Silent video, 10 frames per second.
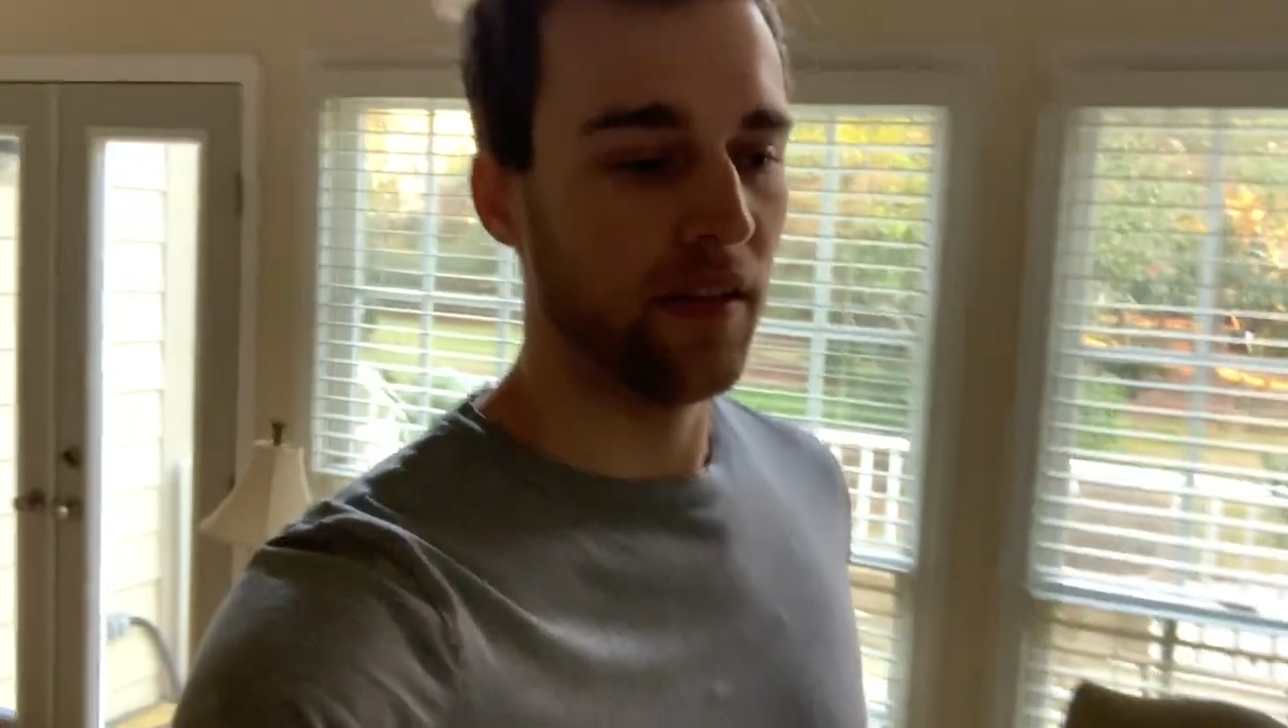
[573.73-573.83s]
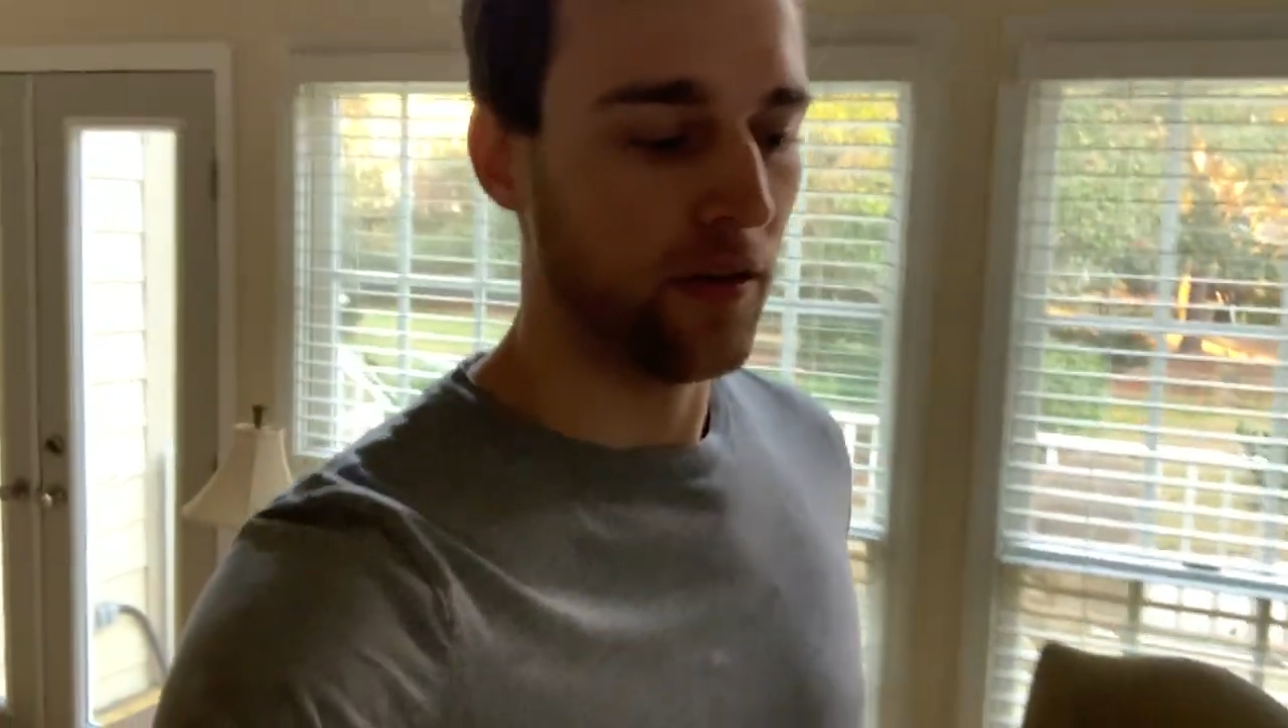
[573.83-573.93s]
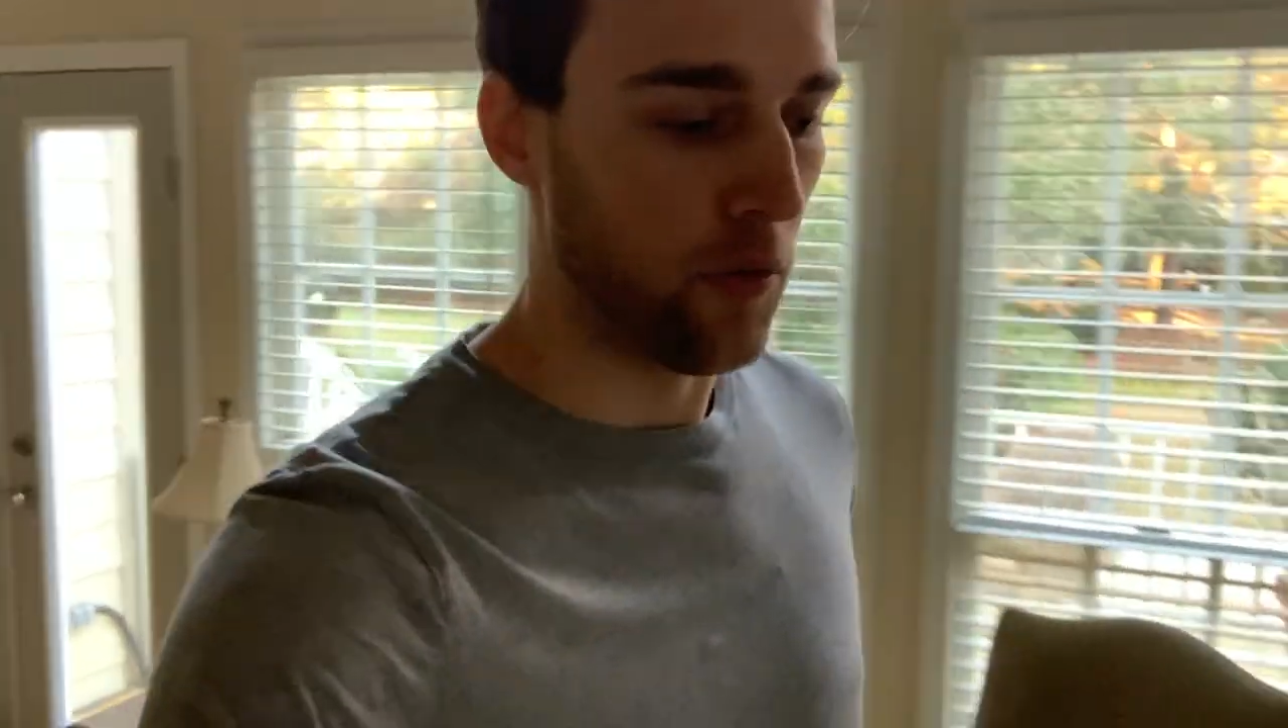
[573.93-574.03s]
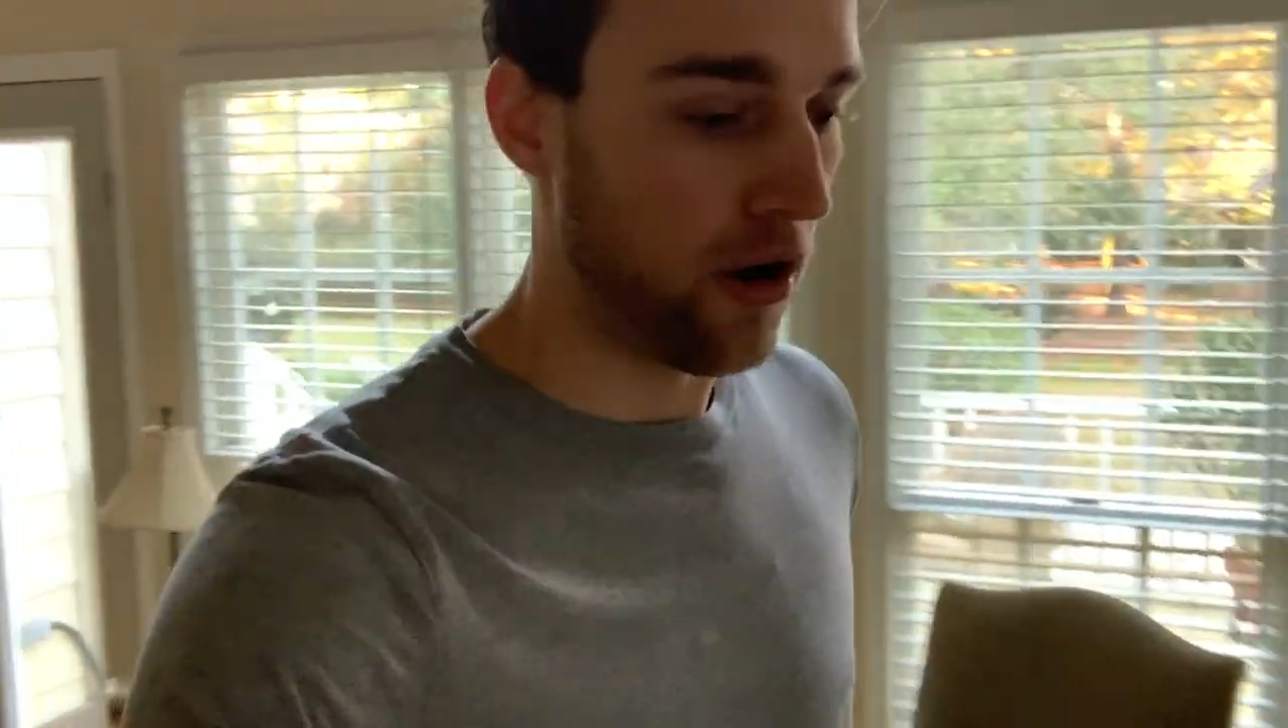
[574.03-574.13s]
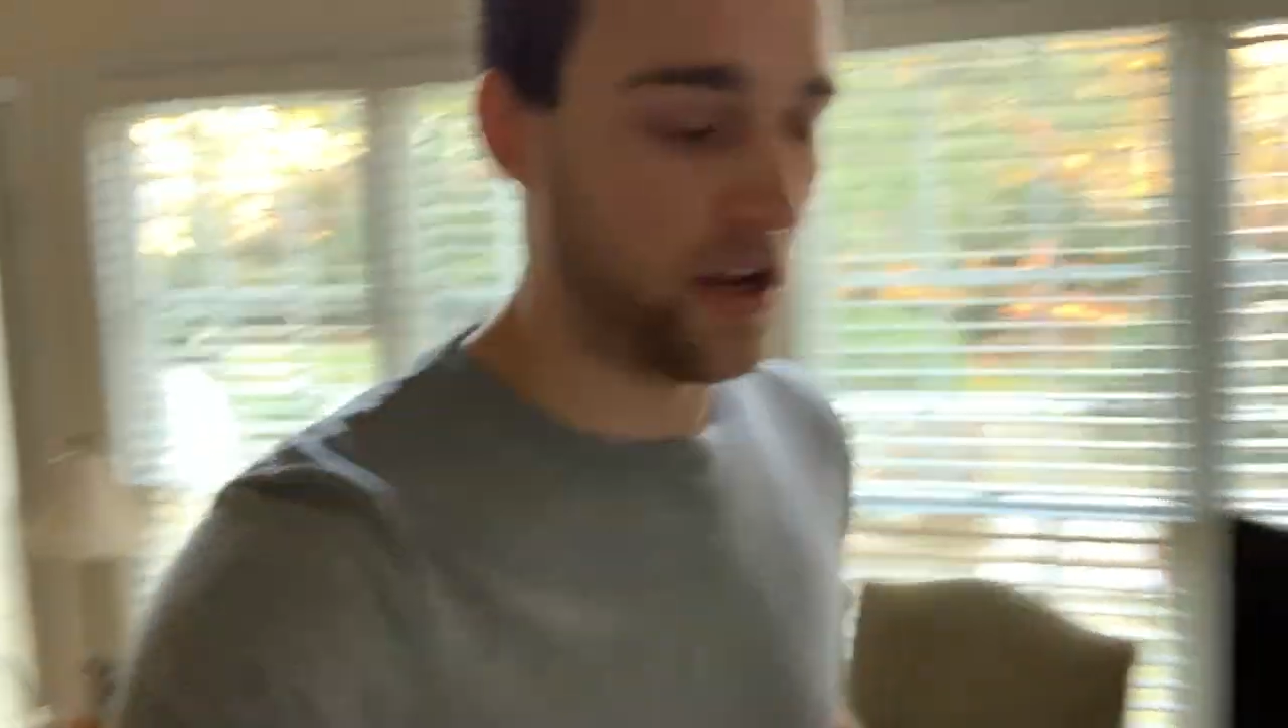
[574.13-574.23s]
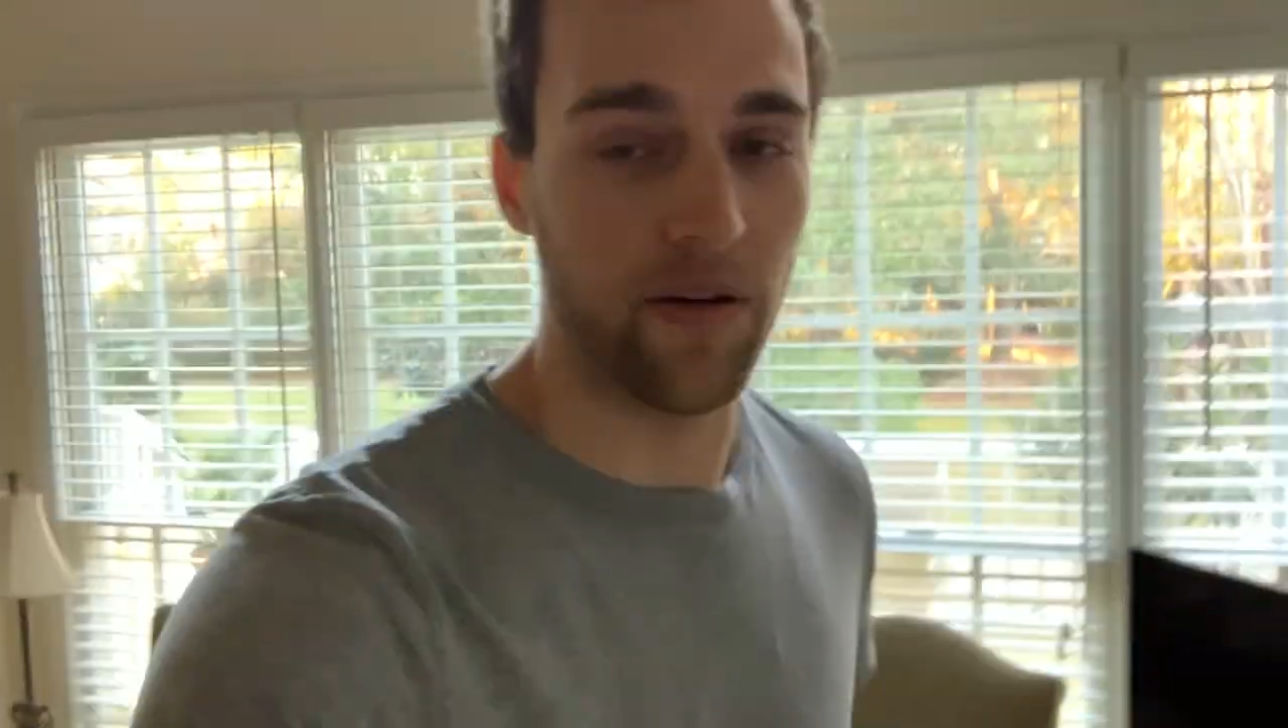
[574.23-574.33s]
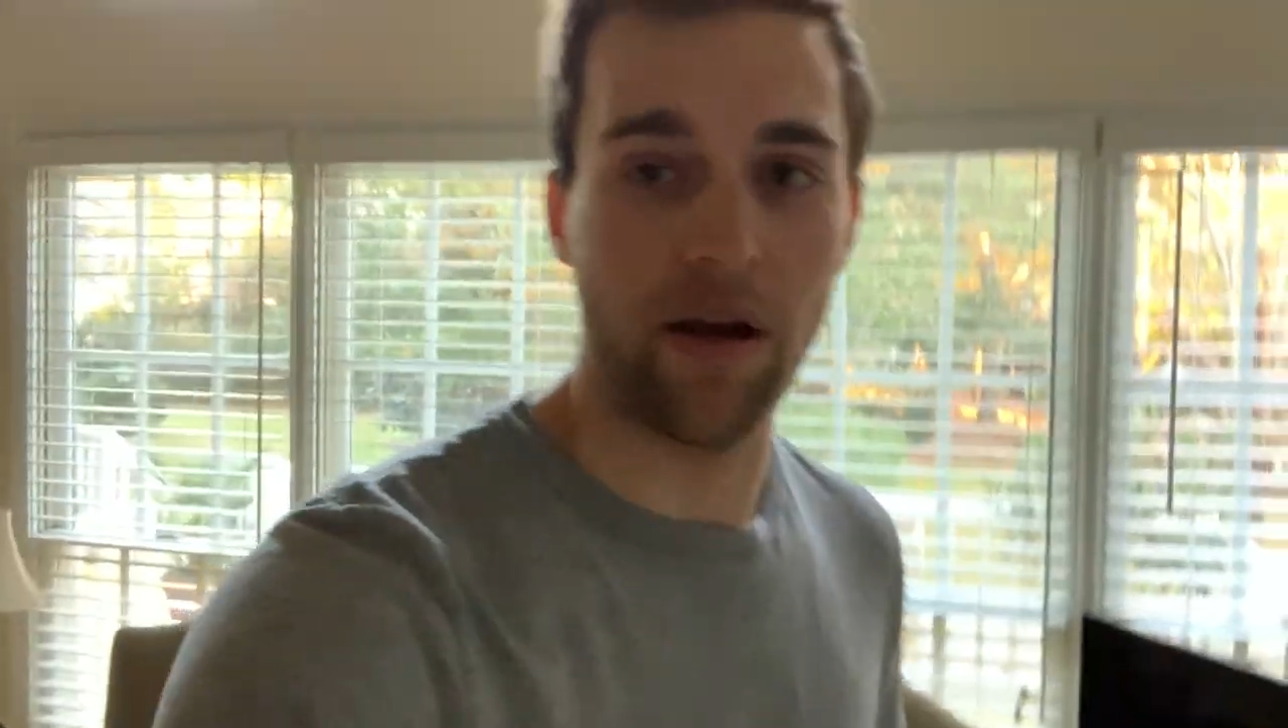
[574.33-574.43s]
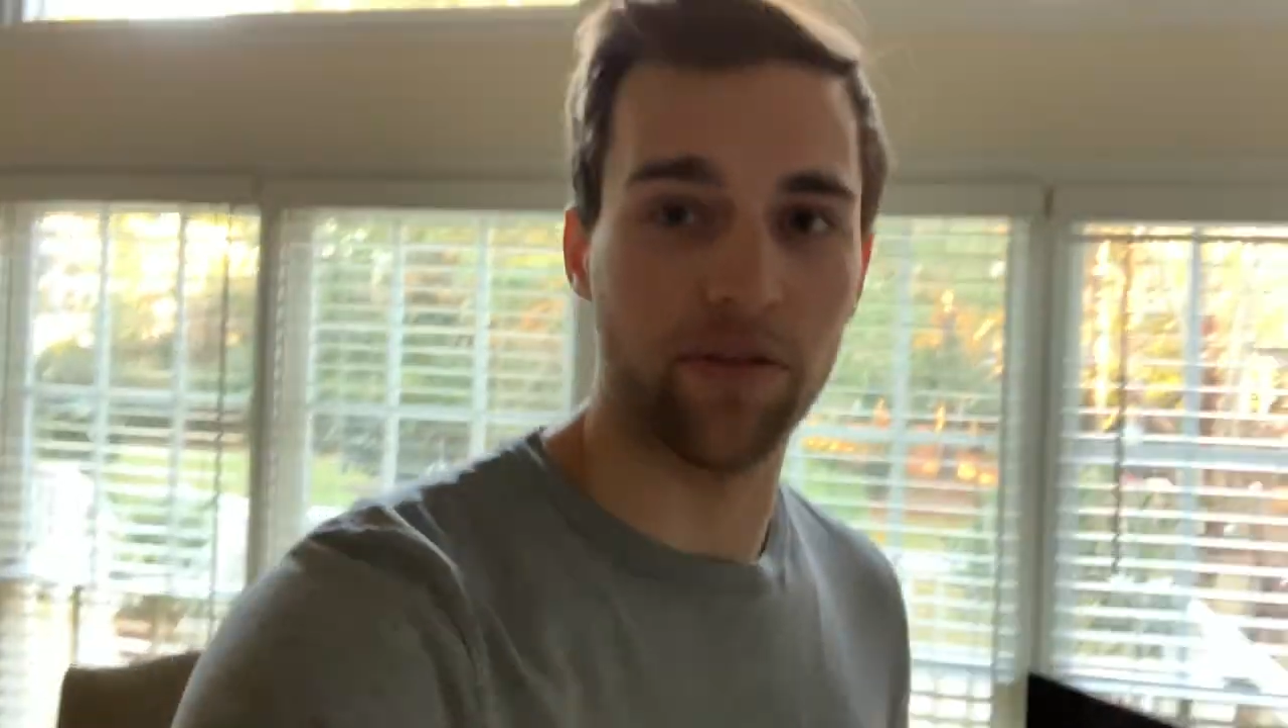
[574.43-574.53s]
walking around